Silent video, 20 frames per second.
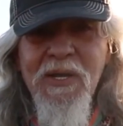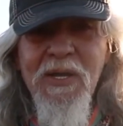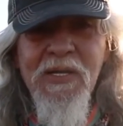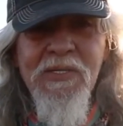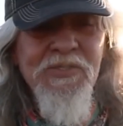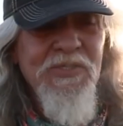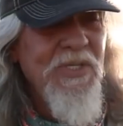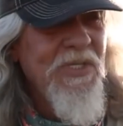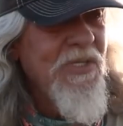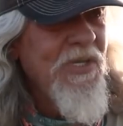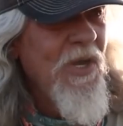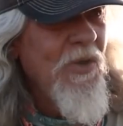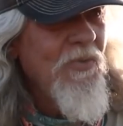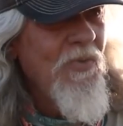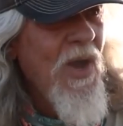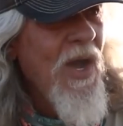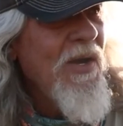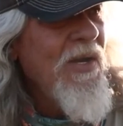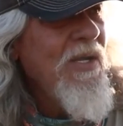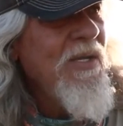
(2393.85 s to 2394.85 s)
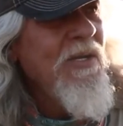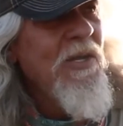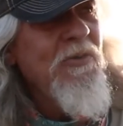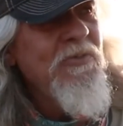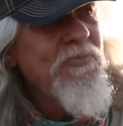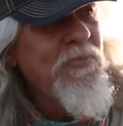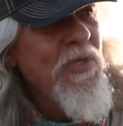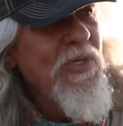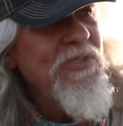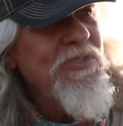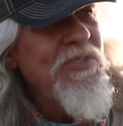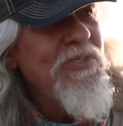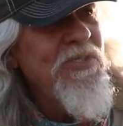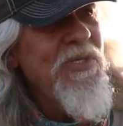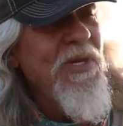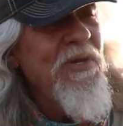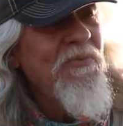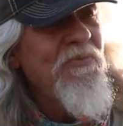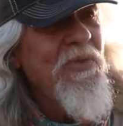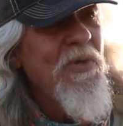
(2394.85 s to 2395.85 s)
and she'd go right in those bushes,
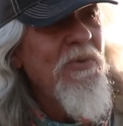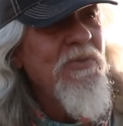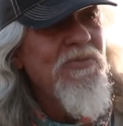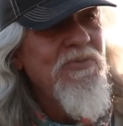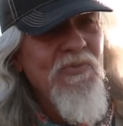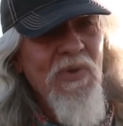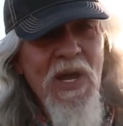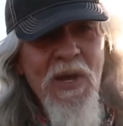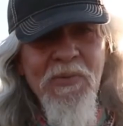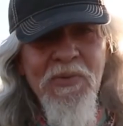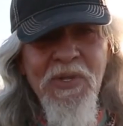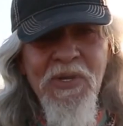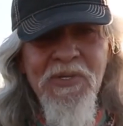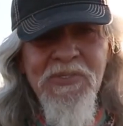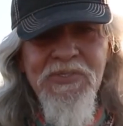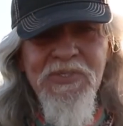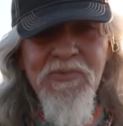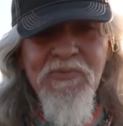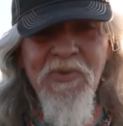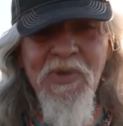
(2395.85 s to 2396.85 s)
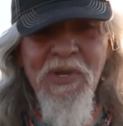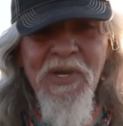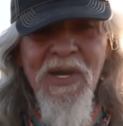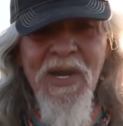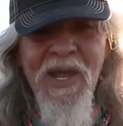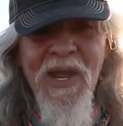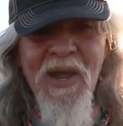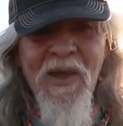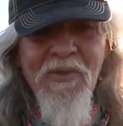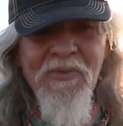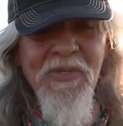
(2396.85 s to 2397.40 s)
and if there was a rabbit in there, she'd run it out.